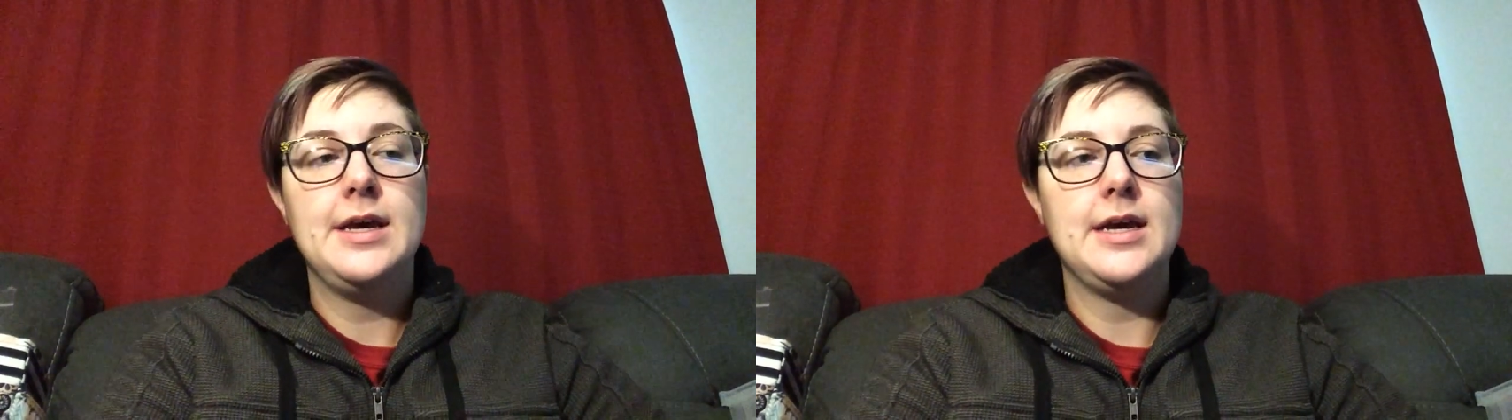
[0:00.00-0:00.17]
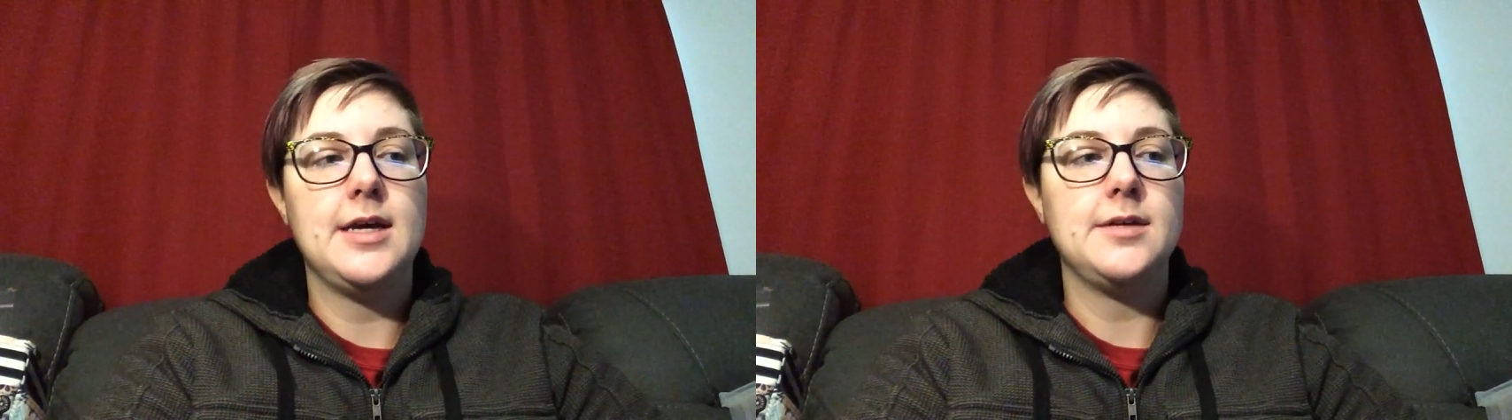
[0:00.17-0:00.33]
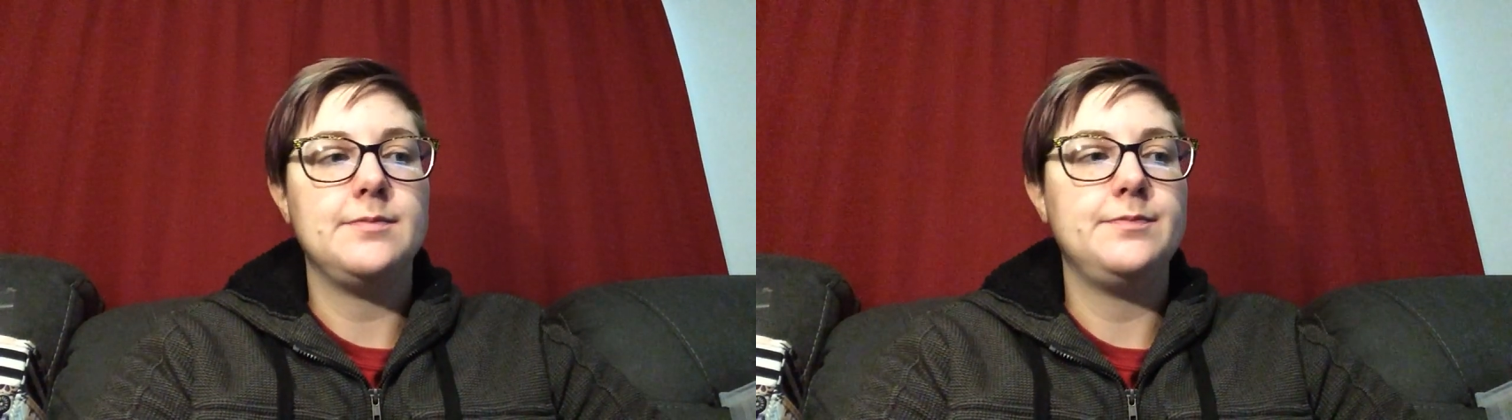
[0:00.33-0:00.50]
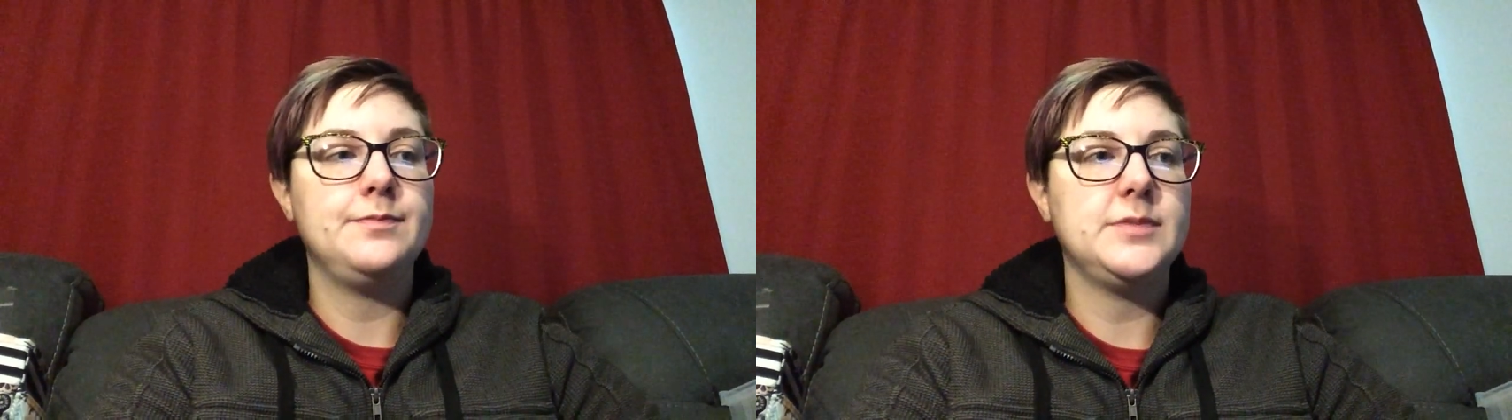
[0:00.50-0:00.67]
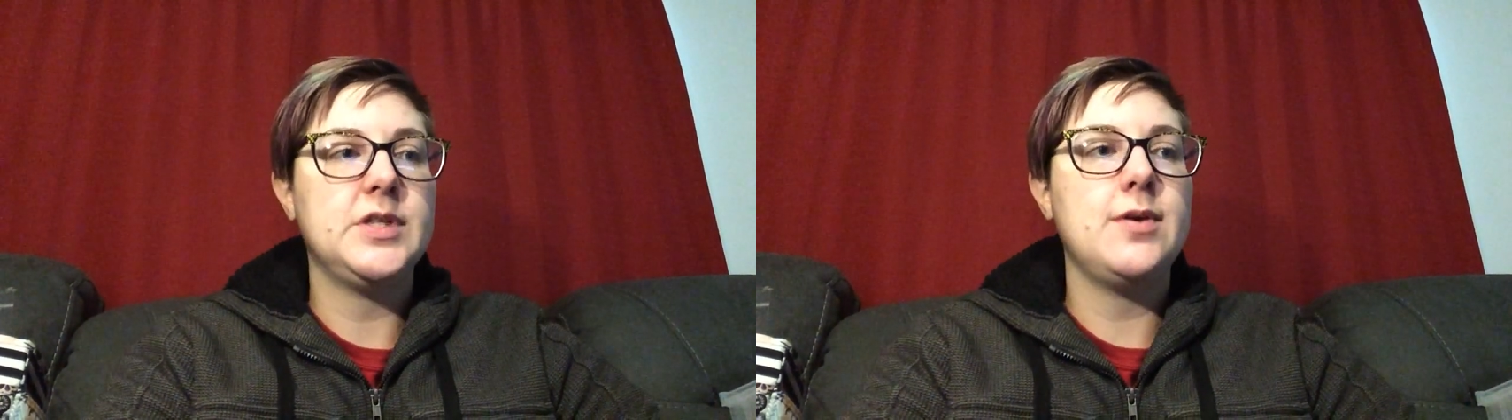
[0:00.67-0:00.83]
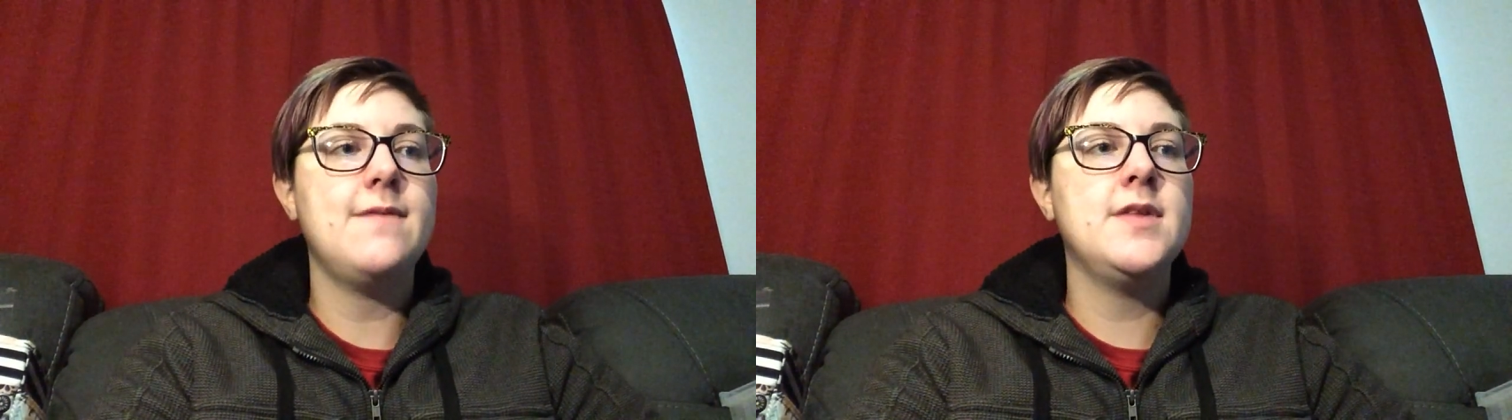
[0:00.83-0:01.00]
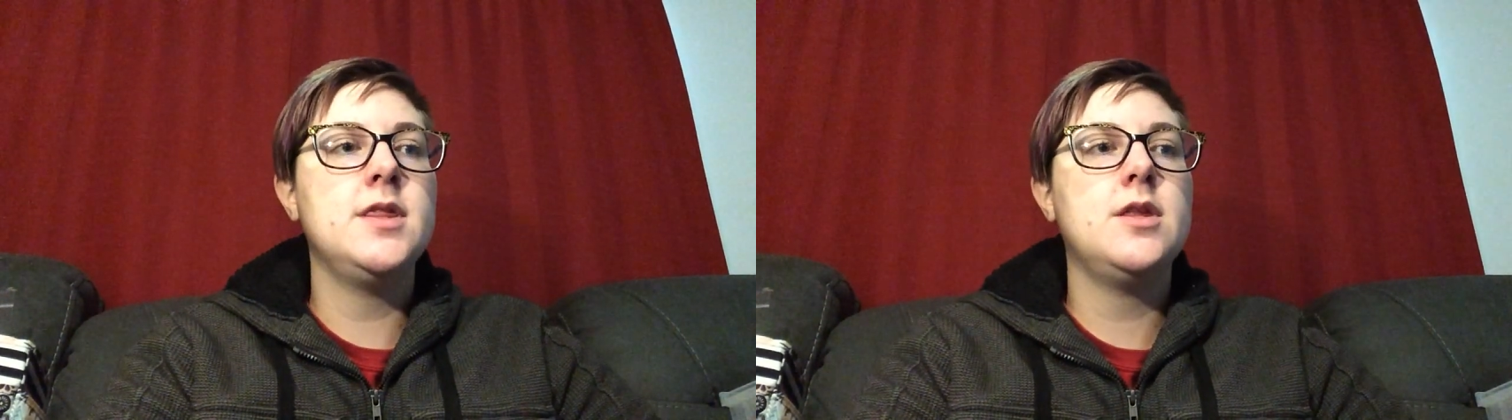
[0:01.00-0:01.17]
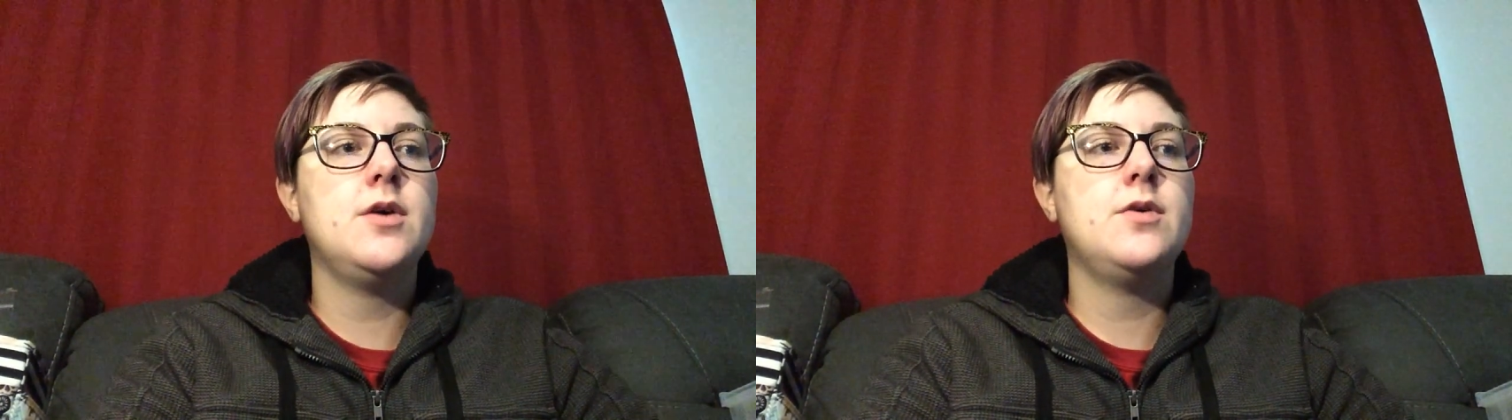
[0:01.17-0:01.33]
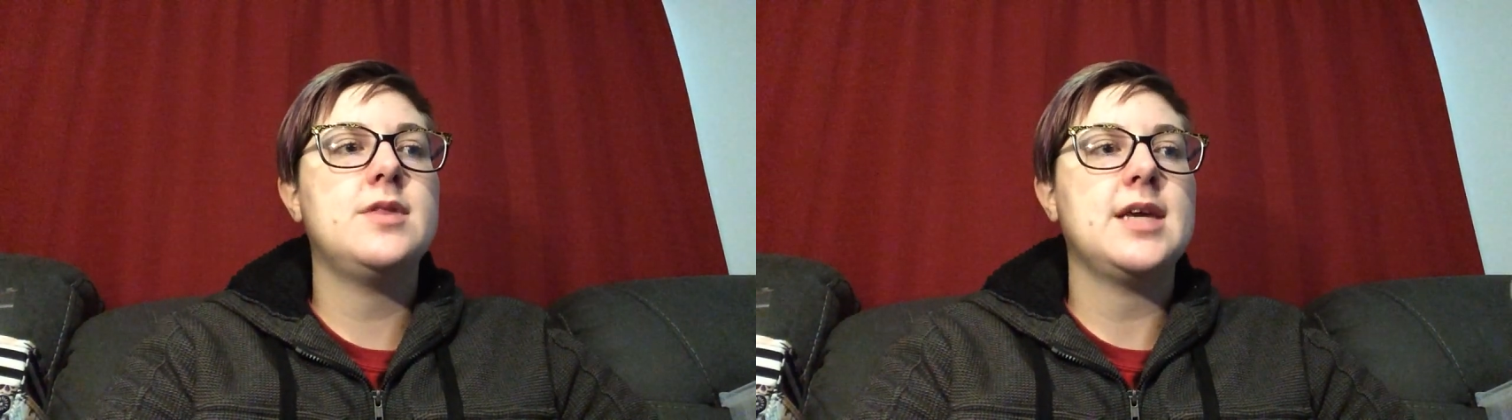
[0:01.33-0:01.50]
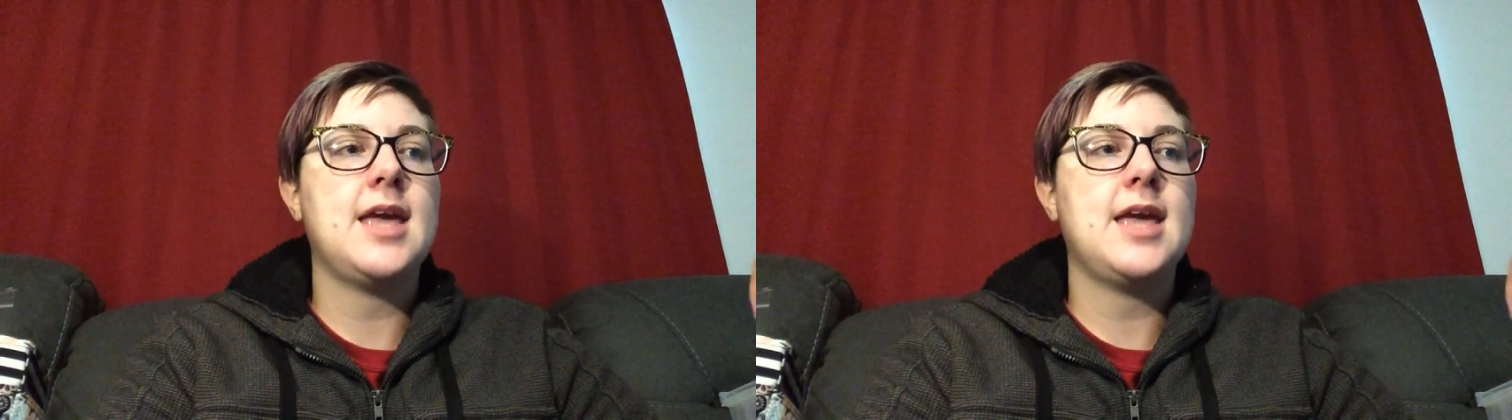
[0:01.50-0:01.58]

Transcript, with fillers: um, so even though the